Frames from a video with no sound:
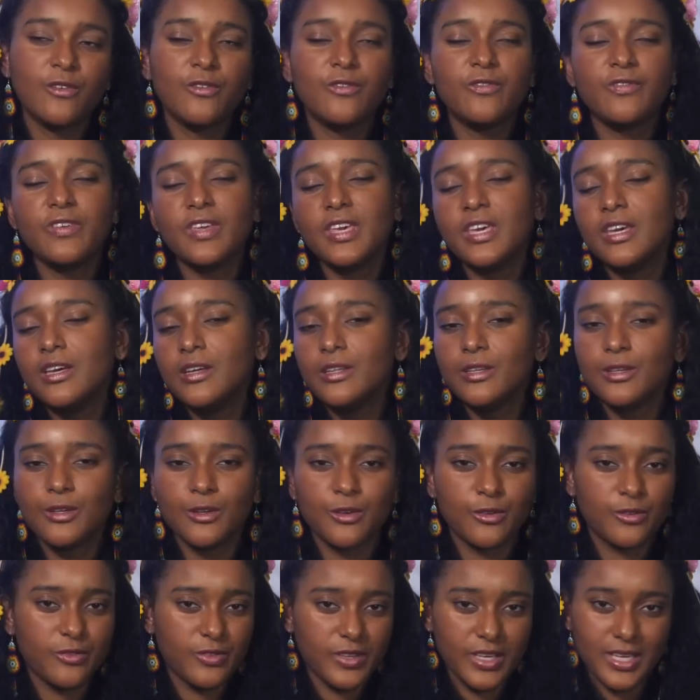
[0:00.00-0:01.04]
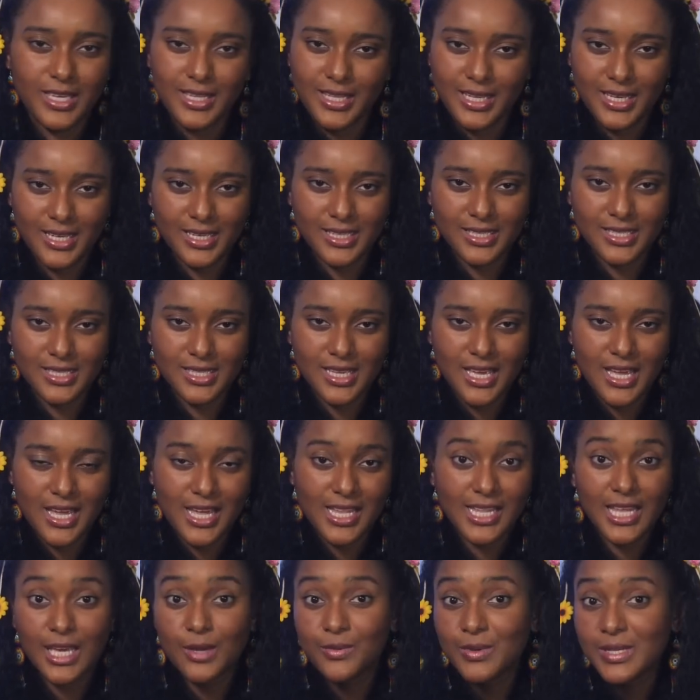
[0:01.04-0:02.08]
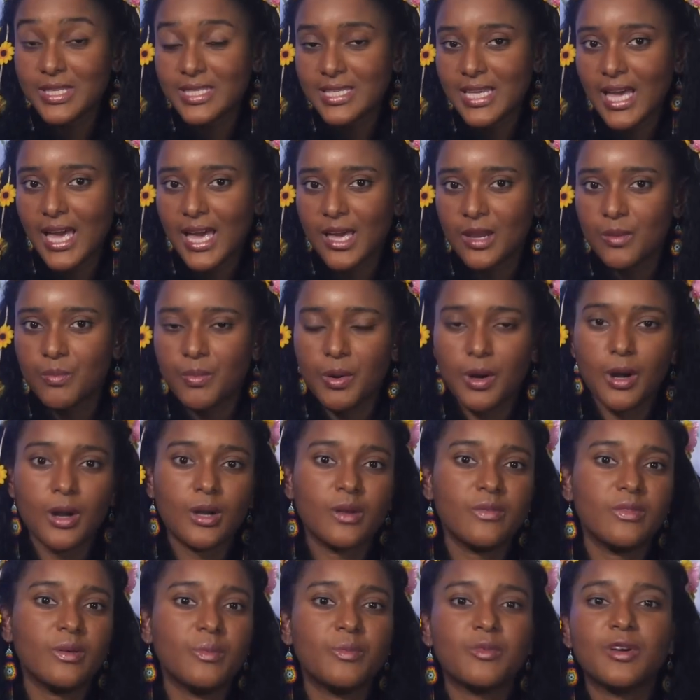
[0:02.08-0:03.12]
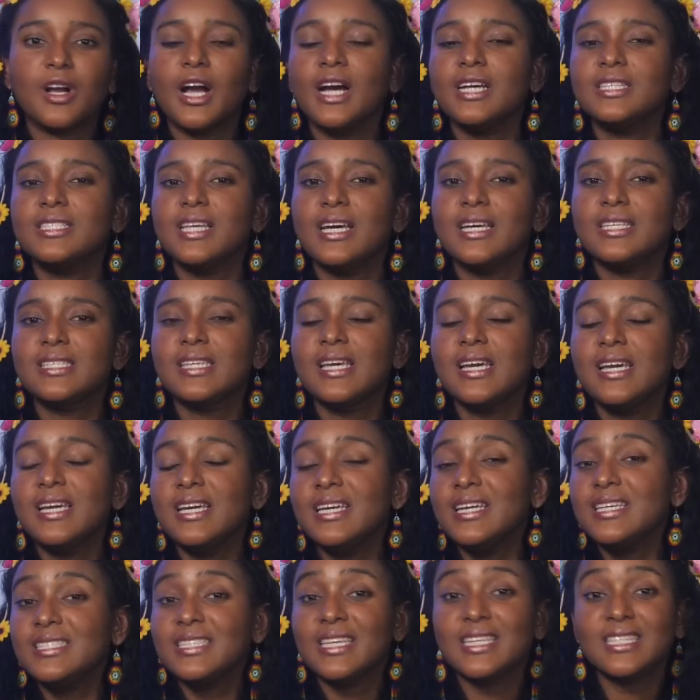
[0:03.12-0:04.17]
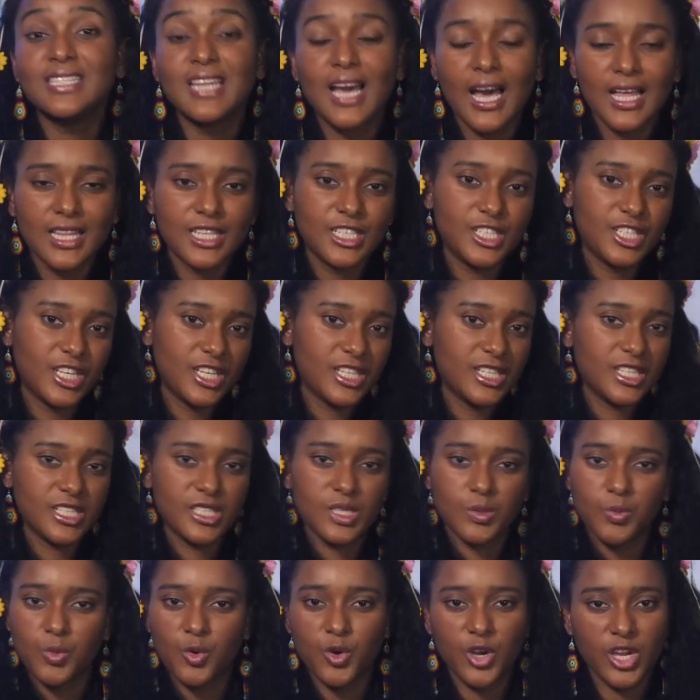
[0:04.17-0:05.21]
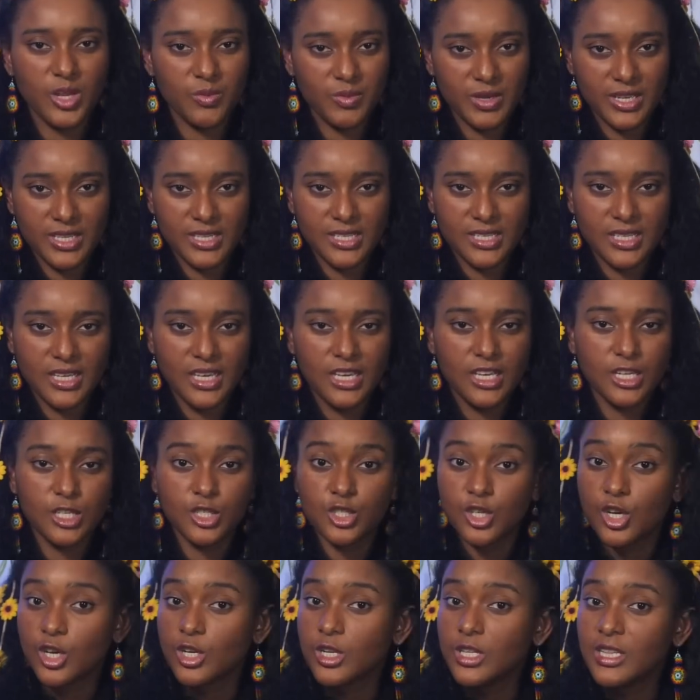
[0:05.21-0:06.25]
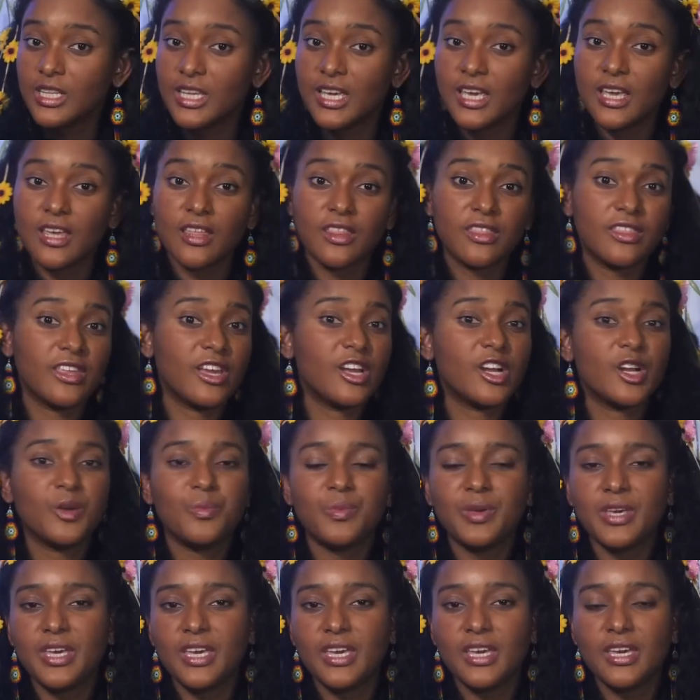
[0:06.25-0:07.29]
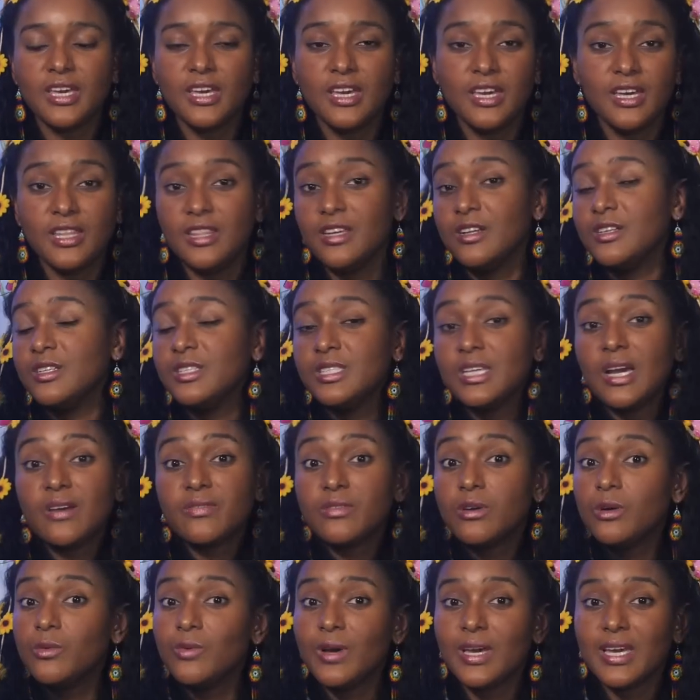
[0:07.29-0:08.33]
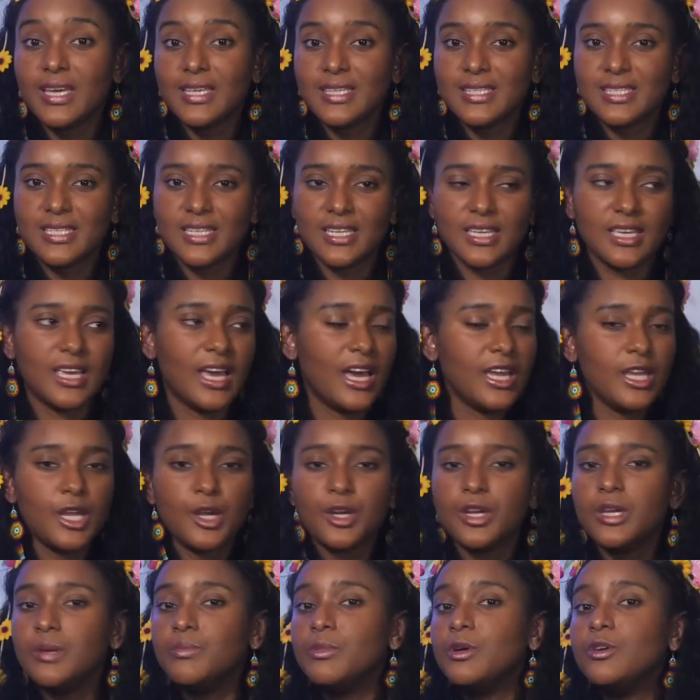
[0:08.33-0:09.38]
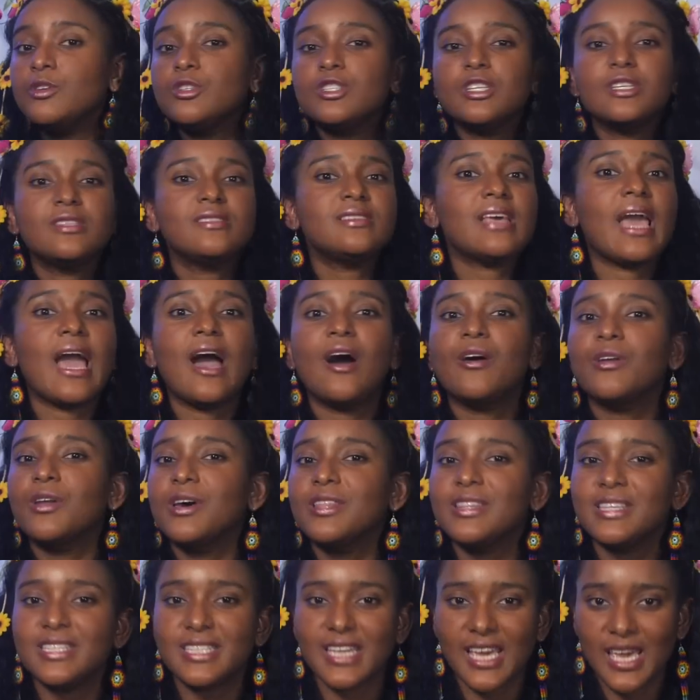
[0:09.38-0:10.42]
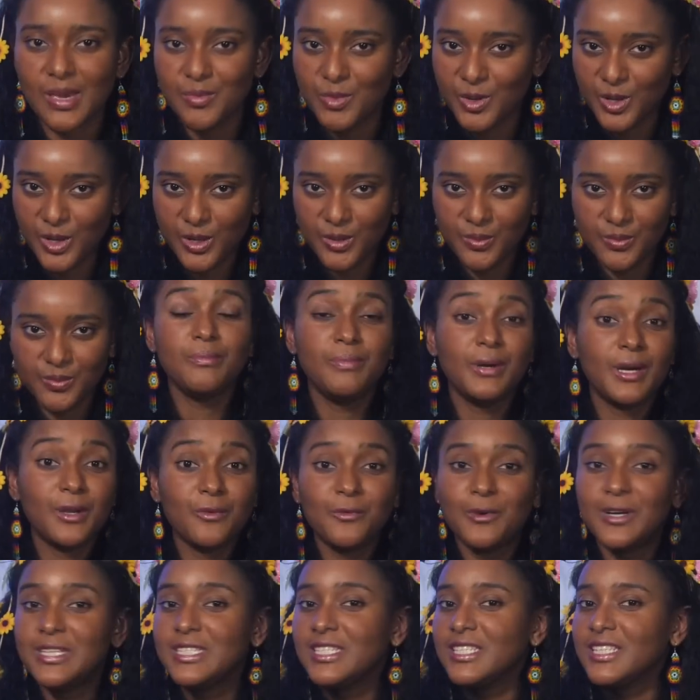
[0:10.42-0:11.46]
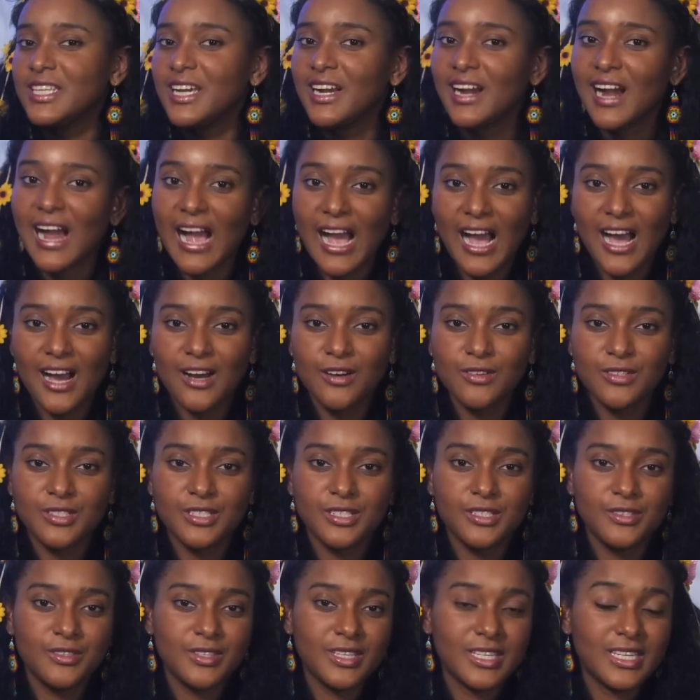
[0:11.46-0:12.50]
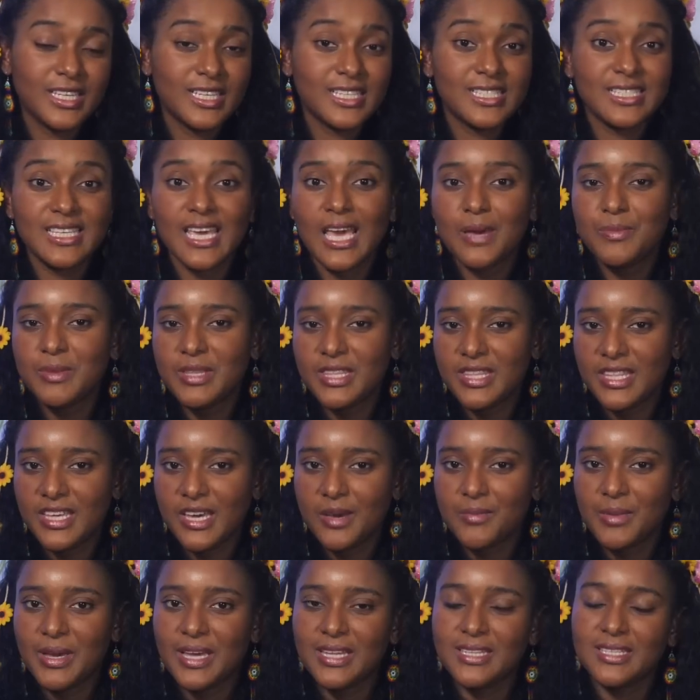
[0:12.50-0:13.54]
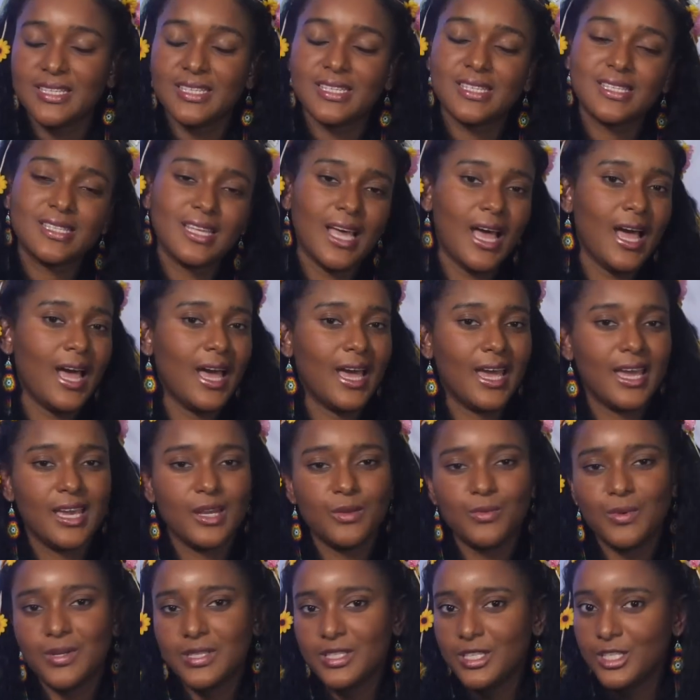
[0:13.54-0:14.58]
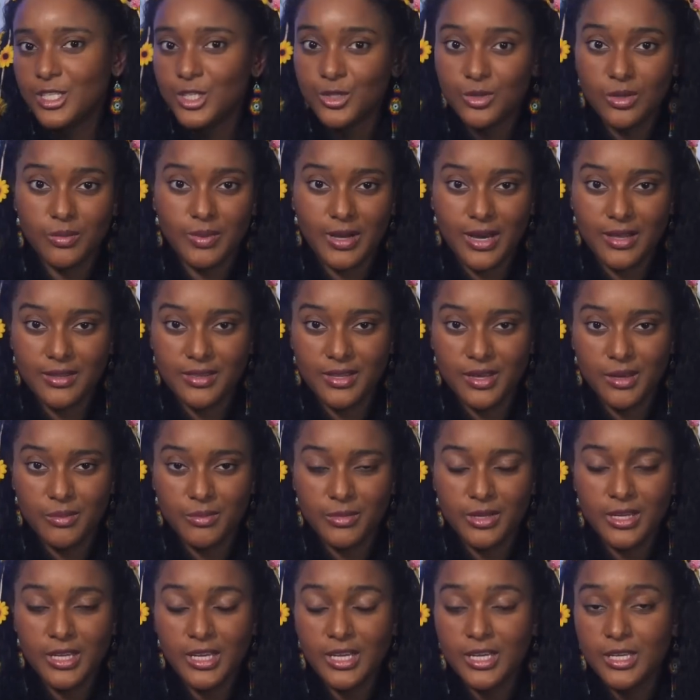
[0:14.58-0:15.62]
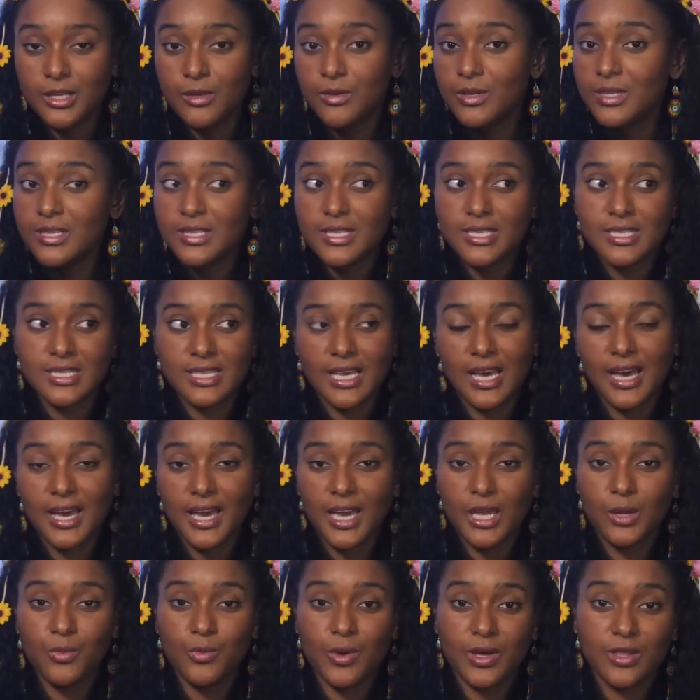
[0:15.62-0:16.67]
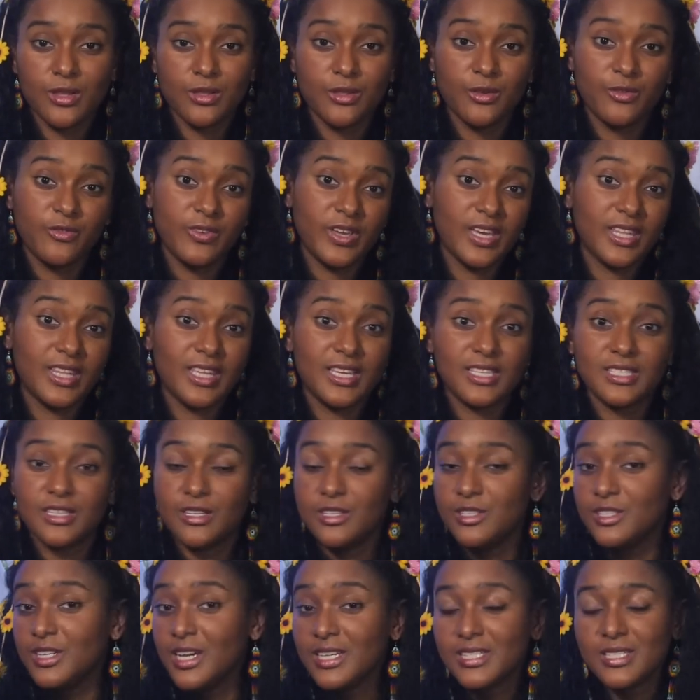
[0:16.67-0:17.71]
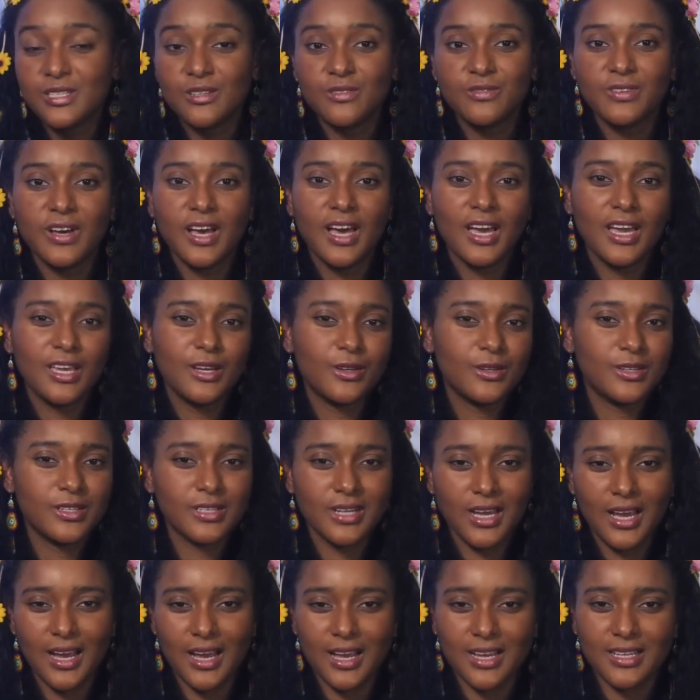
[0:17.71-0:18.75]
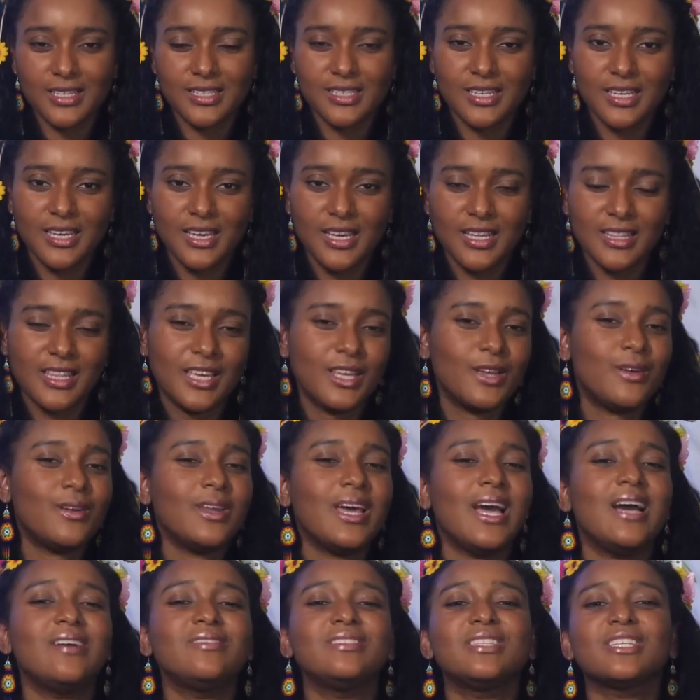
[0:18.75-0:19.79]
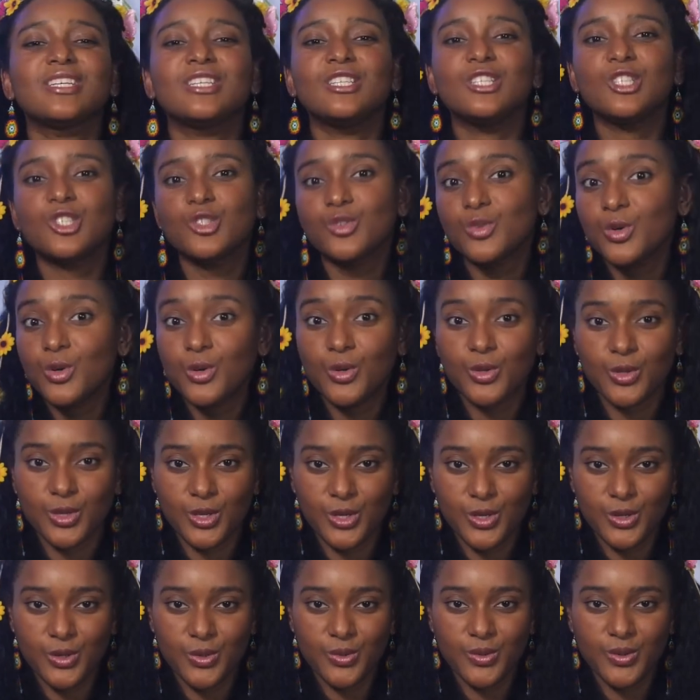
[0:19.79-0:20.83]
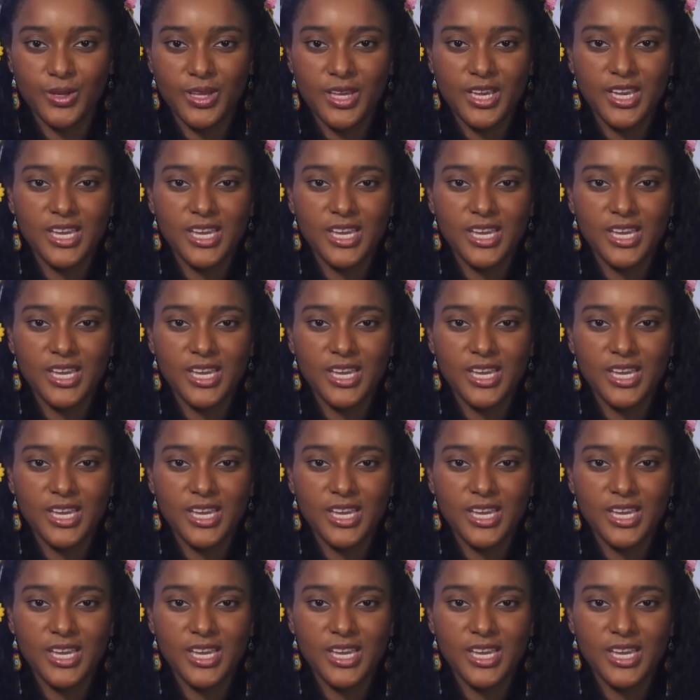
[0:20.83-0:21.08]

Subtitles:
Feel your feelings. Like we said, part of the process is acknowledging disappointment. Journaling, therapy, there are several ways to get your emotions out on the table. But once they're out, you can examine them and decide what to do about them. You can decide whether the feelings are justified or not. They don't have to control you.